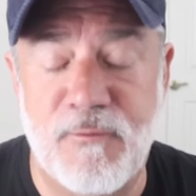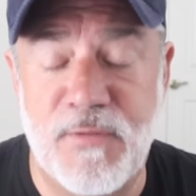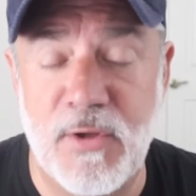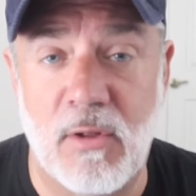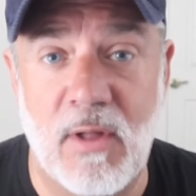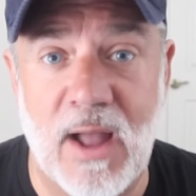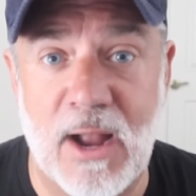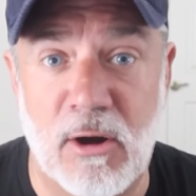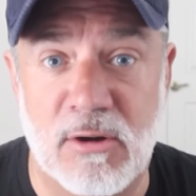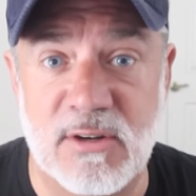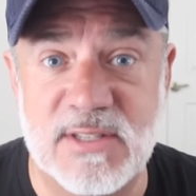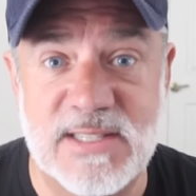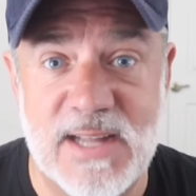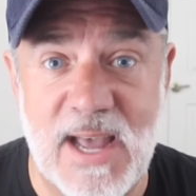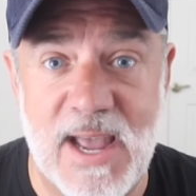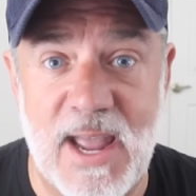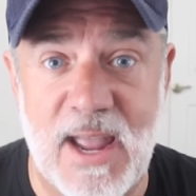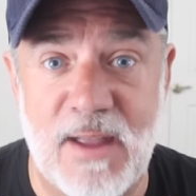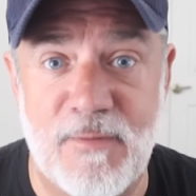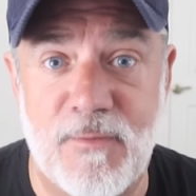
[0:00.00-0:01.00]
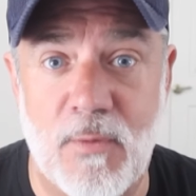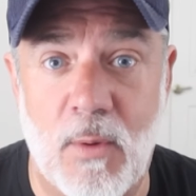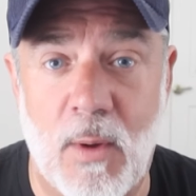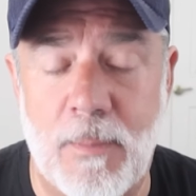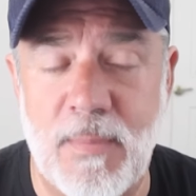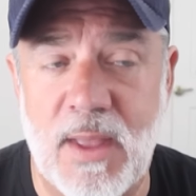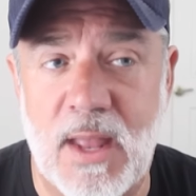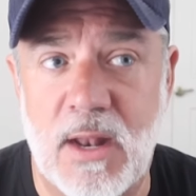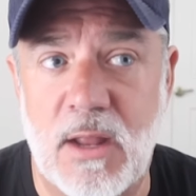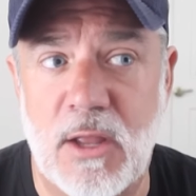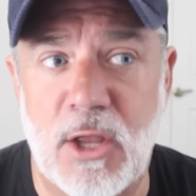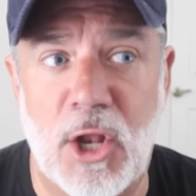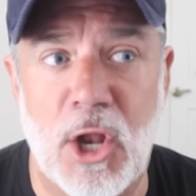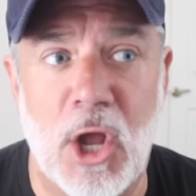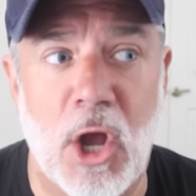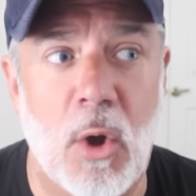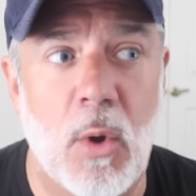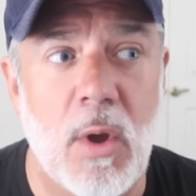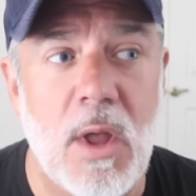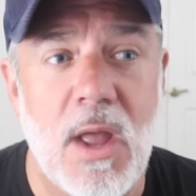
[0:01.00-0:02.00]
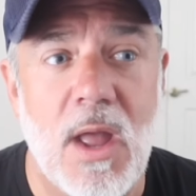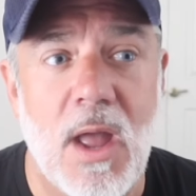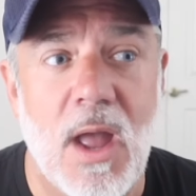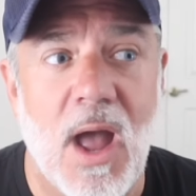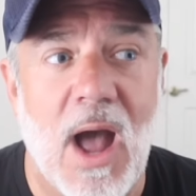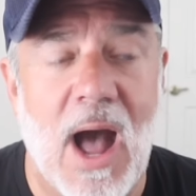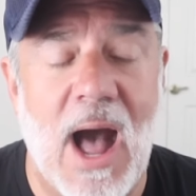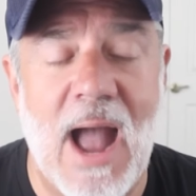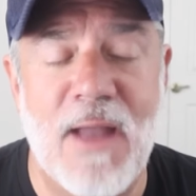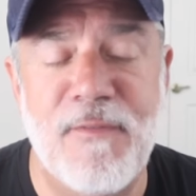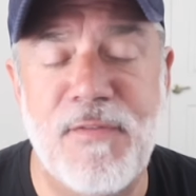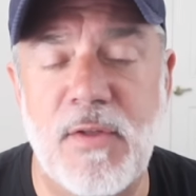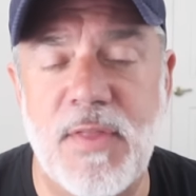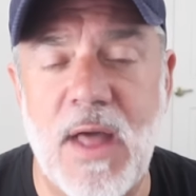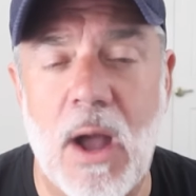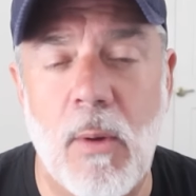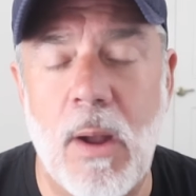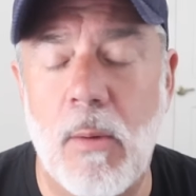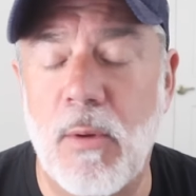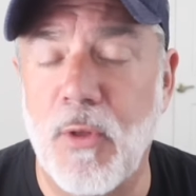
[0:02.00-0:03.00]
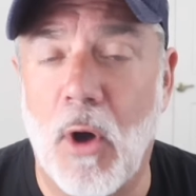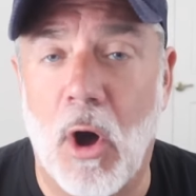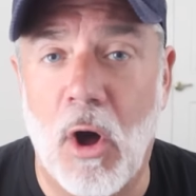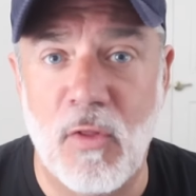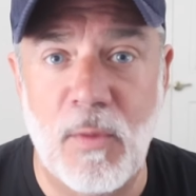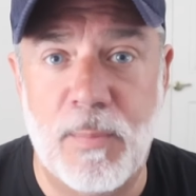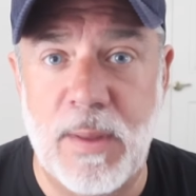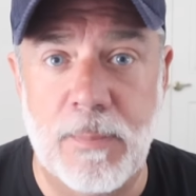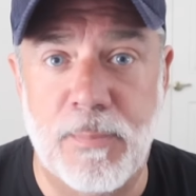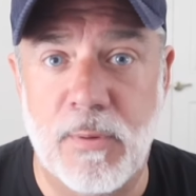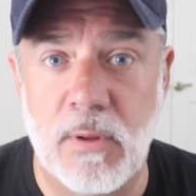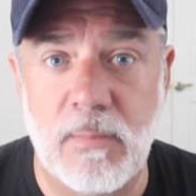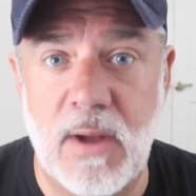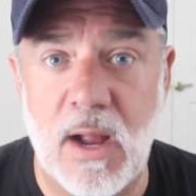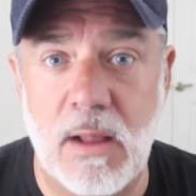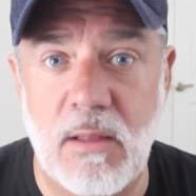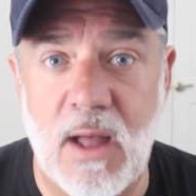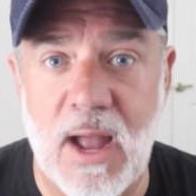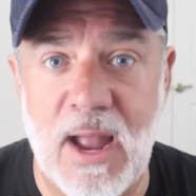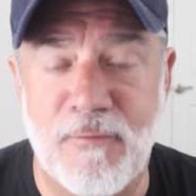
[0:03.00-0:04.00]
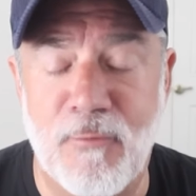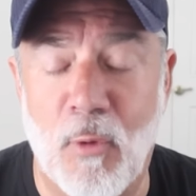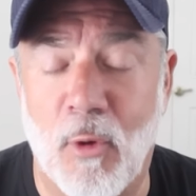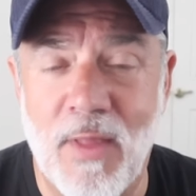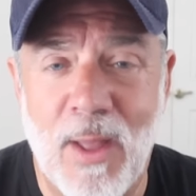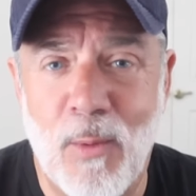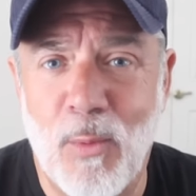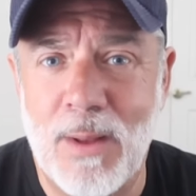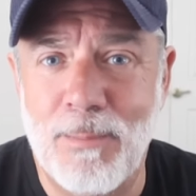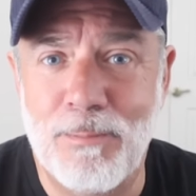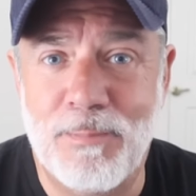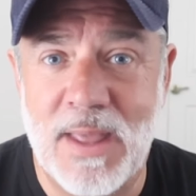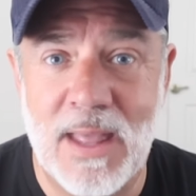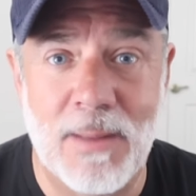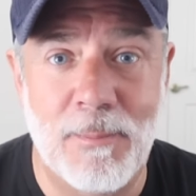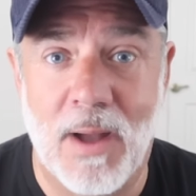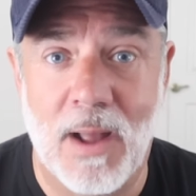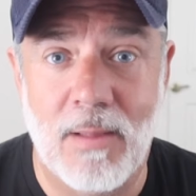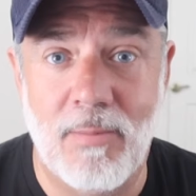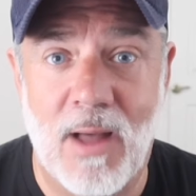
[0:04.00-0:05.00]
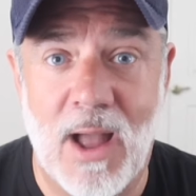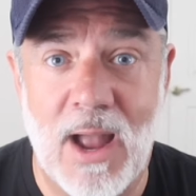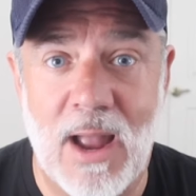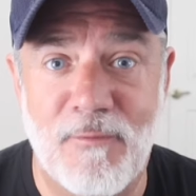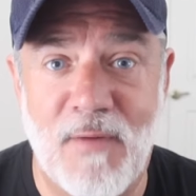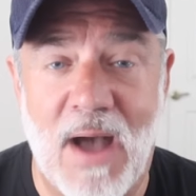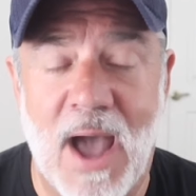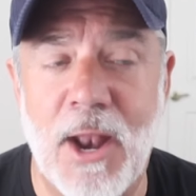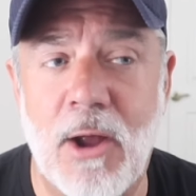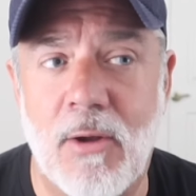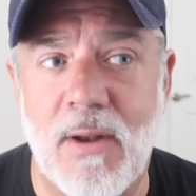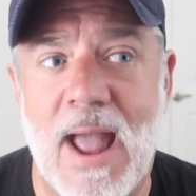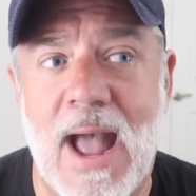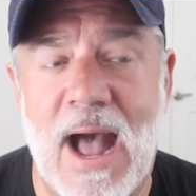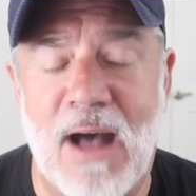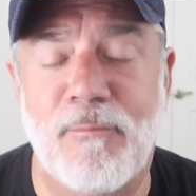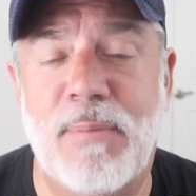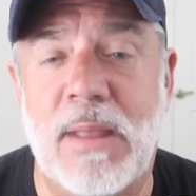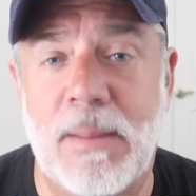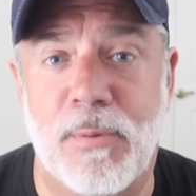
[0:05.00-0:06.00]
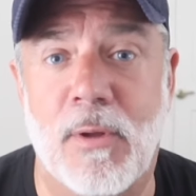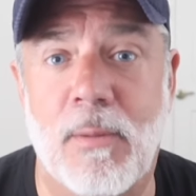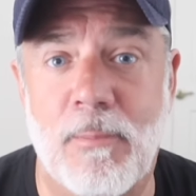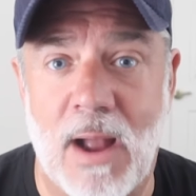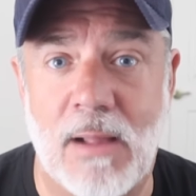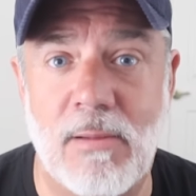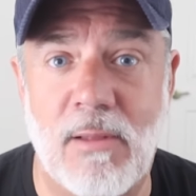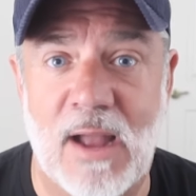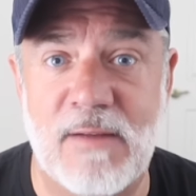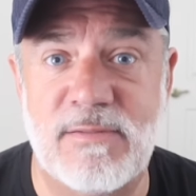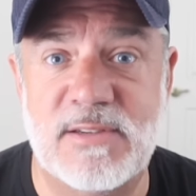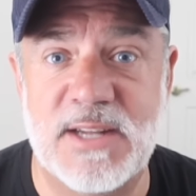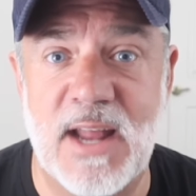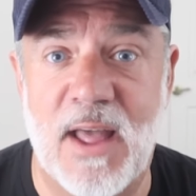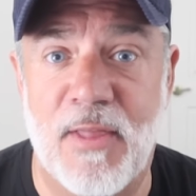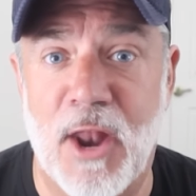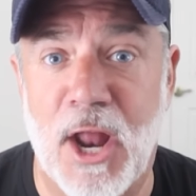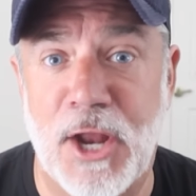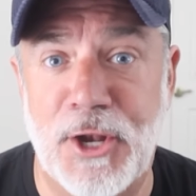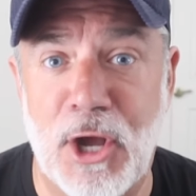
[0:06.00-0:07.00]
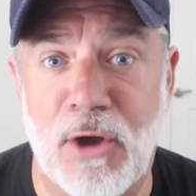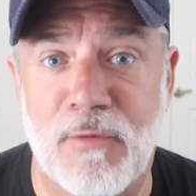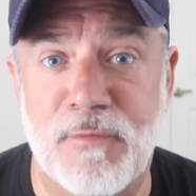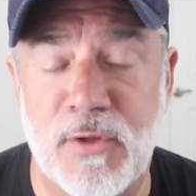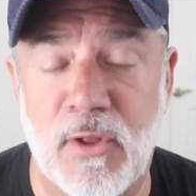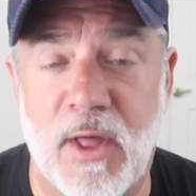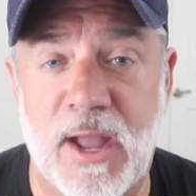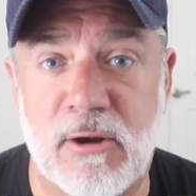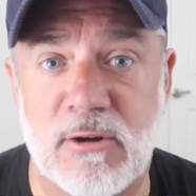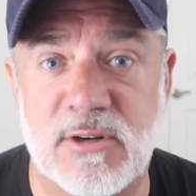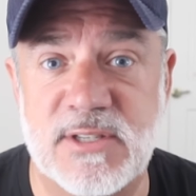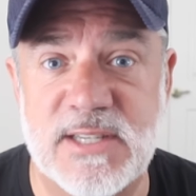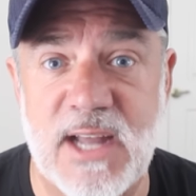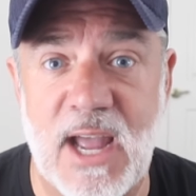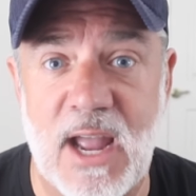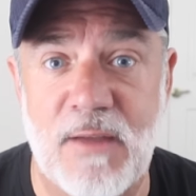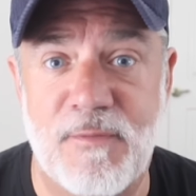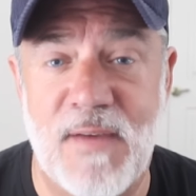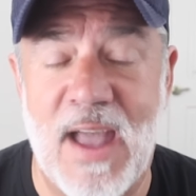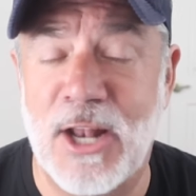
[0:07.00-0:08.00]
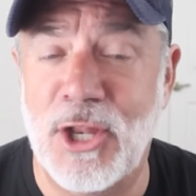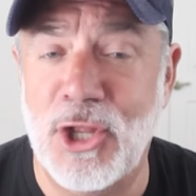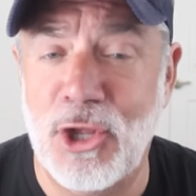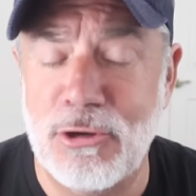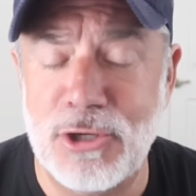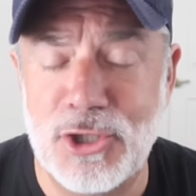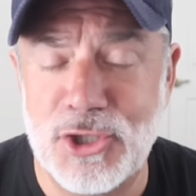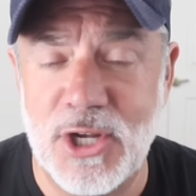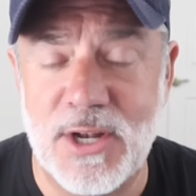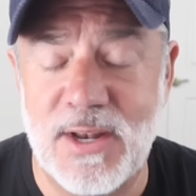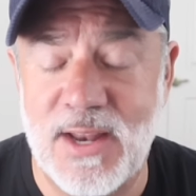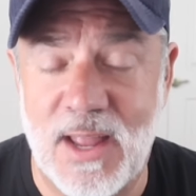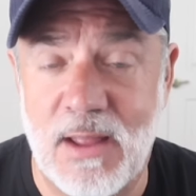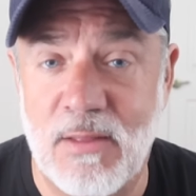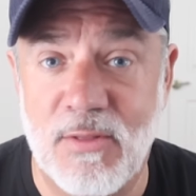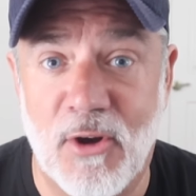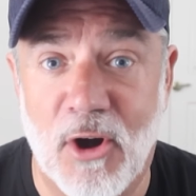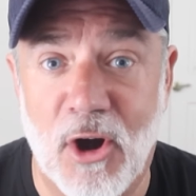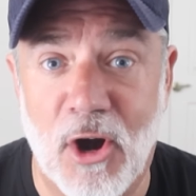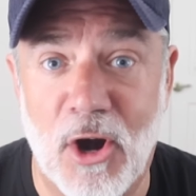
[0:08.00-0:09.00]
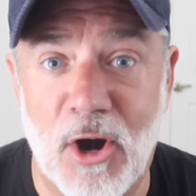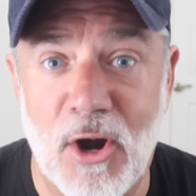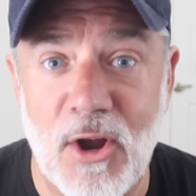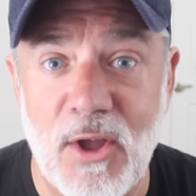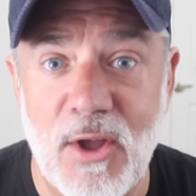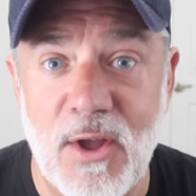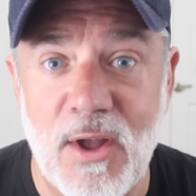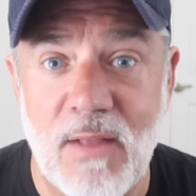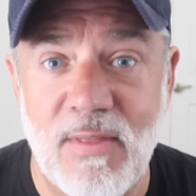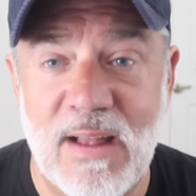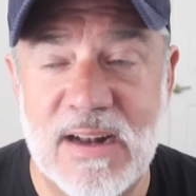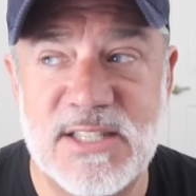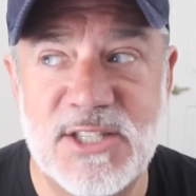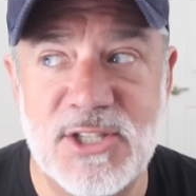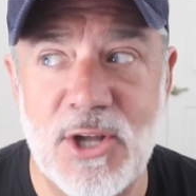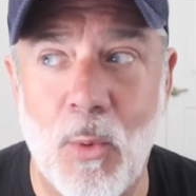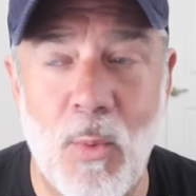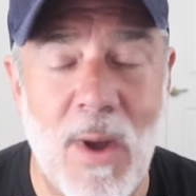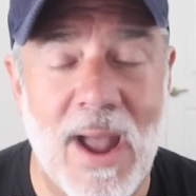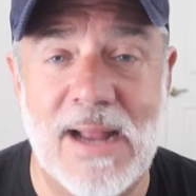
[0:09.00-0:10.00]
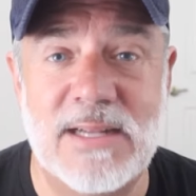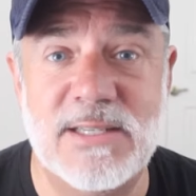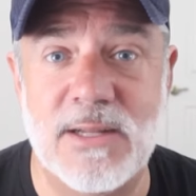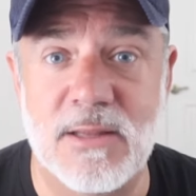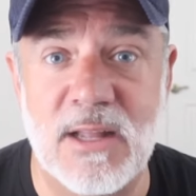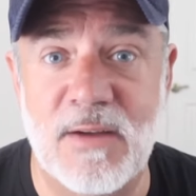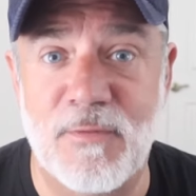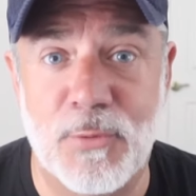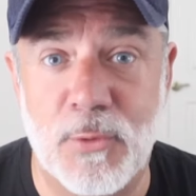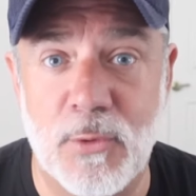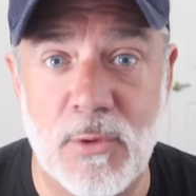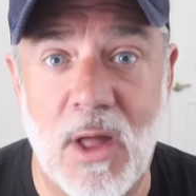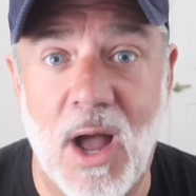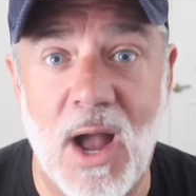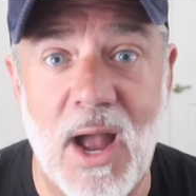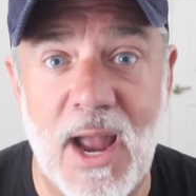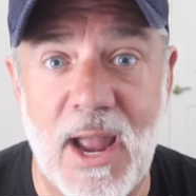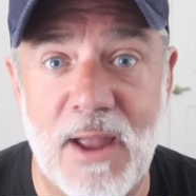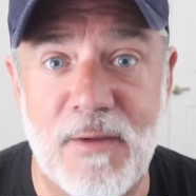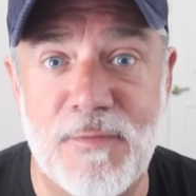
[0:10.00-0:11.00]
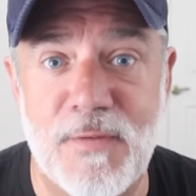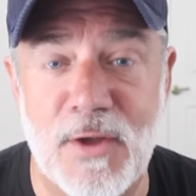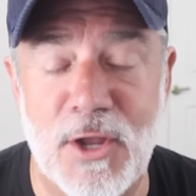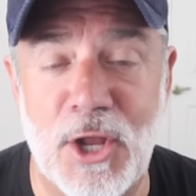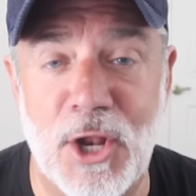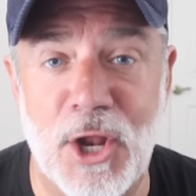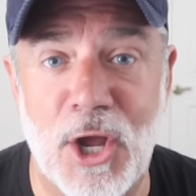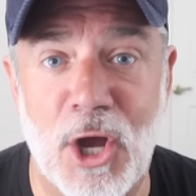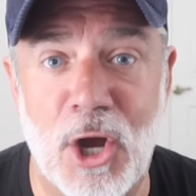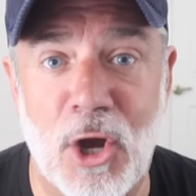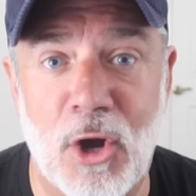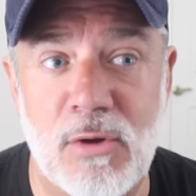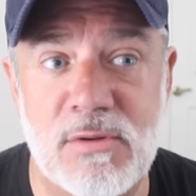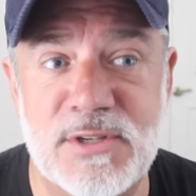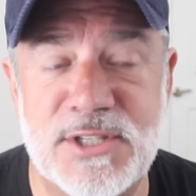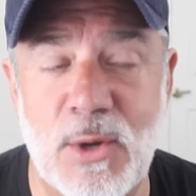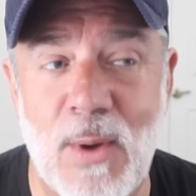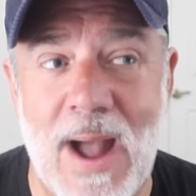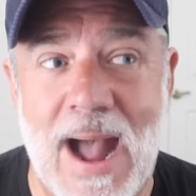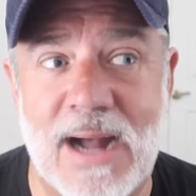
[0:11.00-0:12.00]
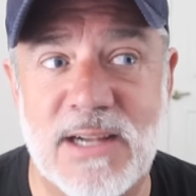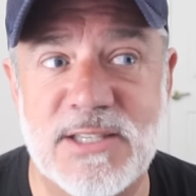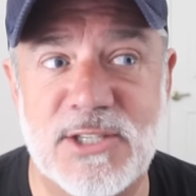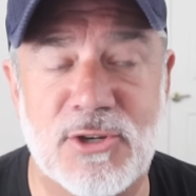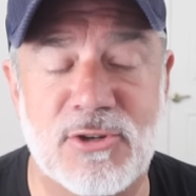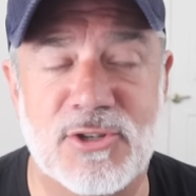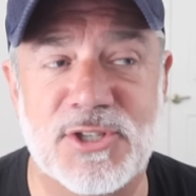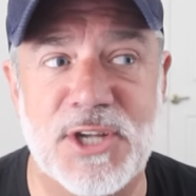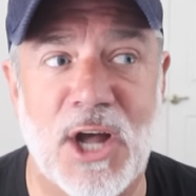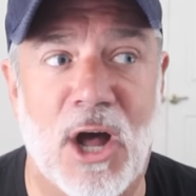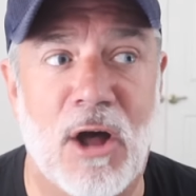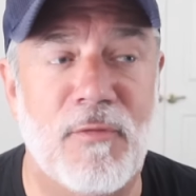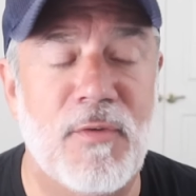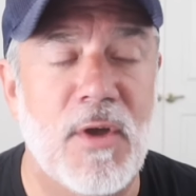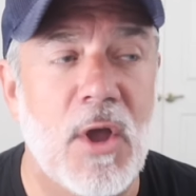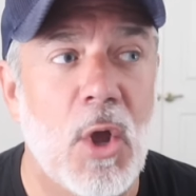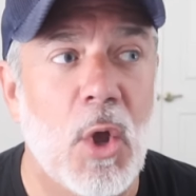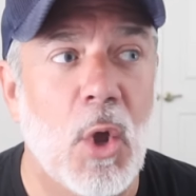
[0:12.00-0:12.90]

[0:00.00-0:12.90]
feel like are safe. I mean, you know, I feel that way with all the people in my life, or they wouldn't be in my life. I don't have people in my life today that I don't feel like are safe, and you shouldn't either. That's no way to live through life, you know? So ask yourself,